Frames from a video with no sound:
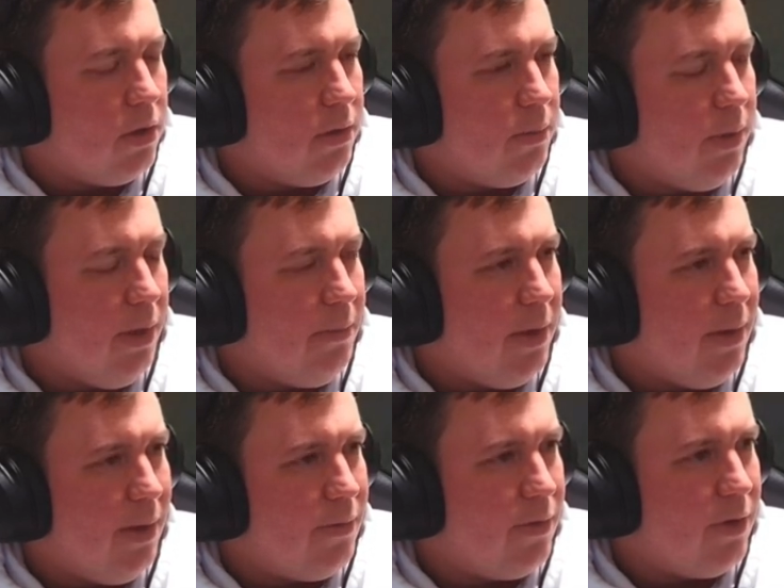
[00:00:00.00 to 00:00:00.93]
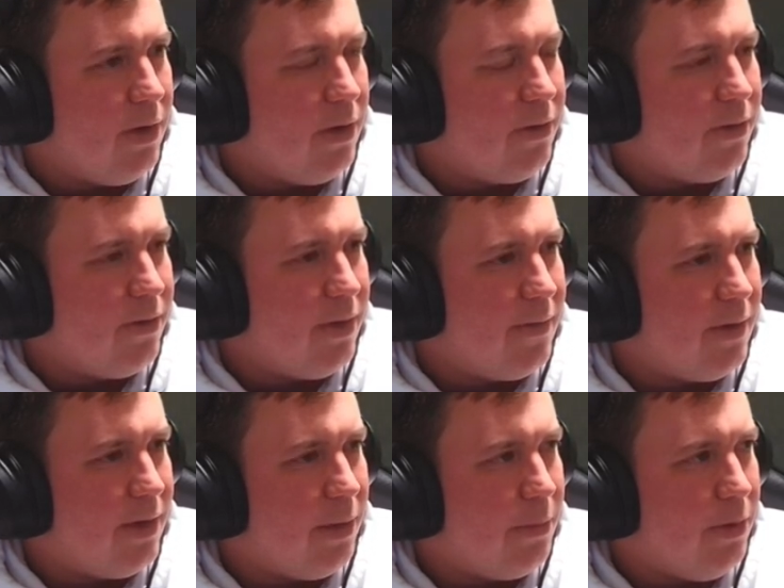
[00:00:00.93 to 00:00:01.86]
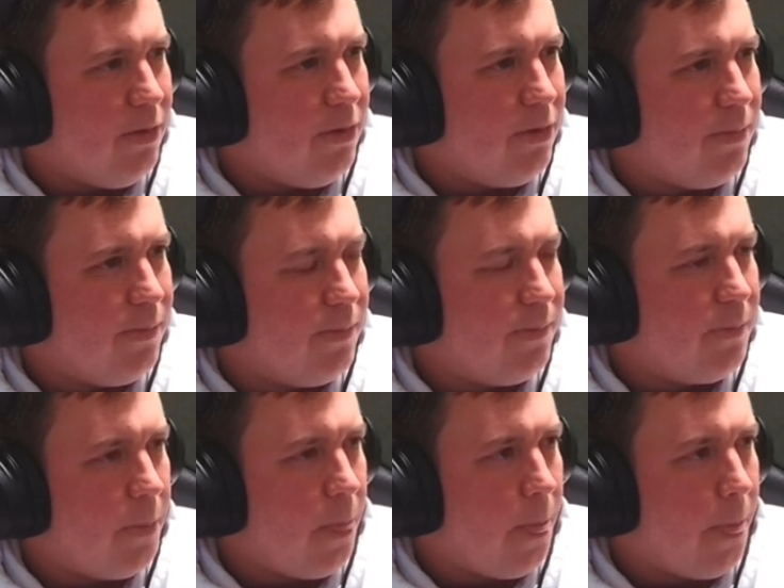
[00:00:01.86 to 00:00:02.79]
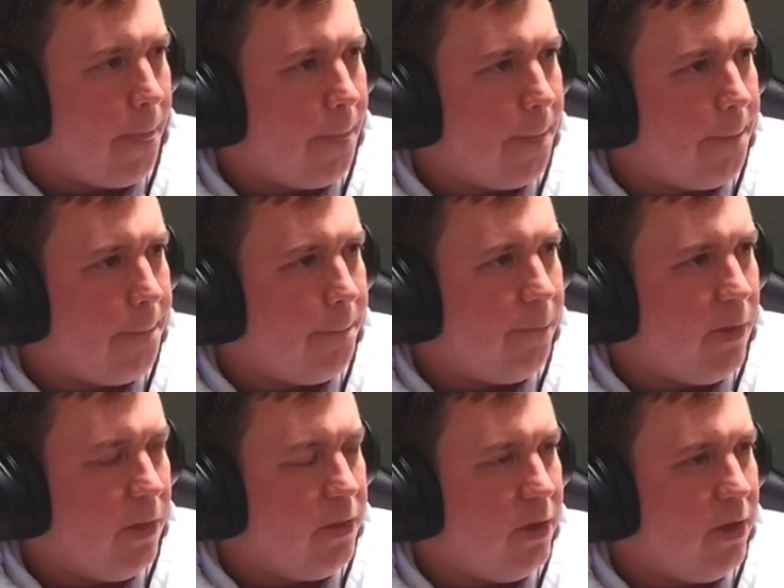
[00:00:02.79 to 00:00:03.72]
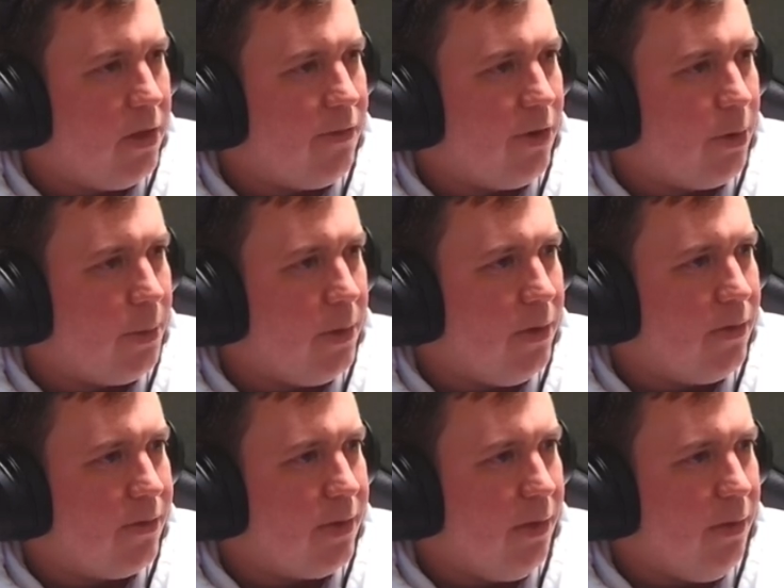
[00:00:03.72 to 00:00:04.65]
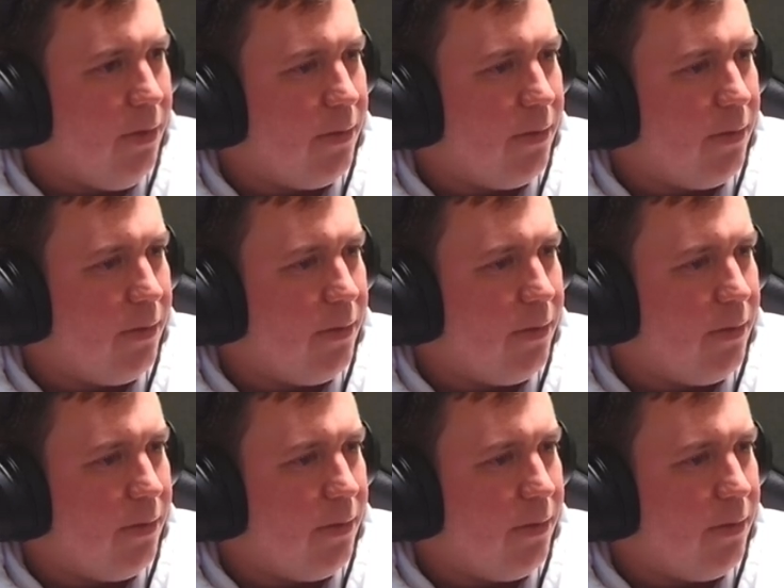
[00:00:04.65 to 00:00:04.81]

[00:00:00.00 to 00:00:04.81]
We have already done 7 damage. A third of our opponent's health.